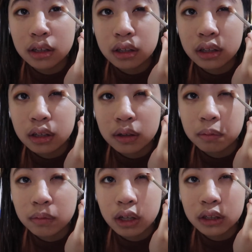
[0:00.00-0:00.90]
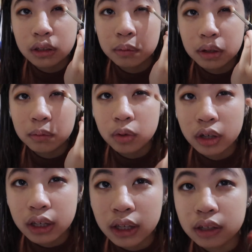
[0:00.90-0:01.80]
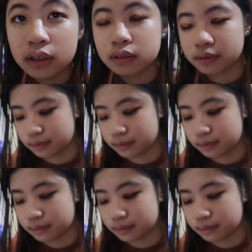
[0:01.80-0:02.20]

like a little bit more in.